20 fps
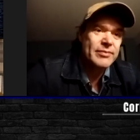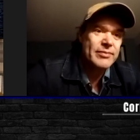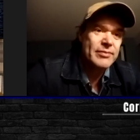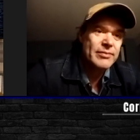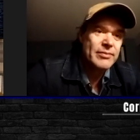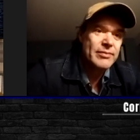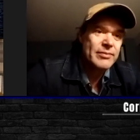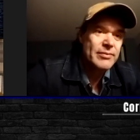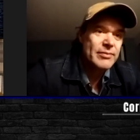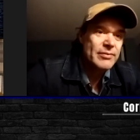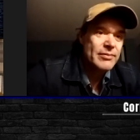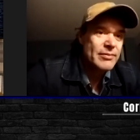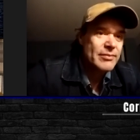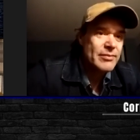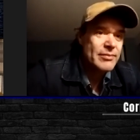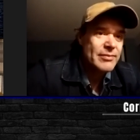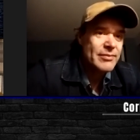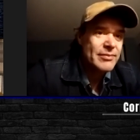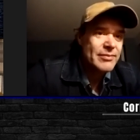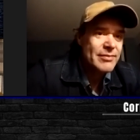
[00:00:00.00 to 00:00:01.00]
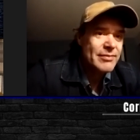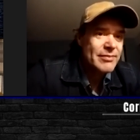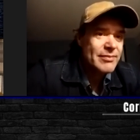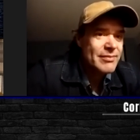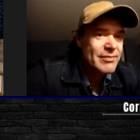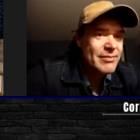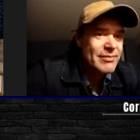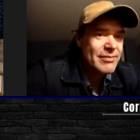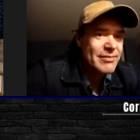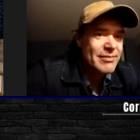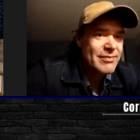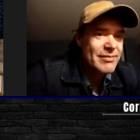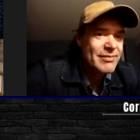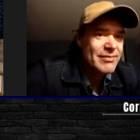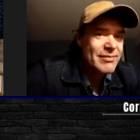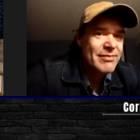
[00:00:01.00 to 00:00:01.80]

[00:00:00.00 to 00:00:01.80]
the lights and all the smoke.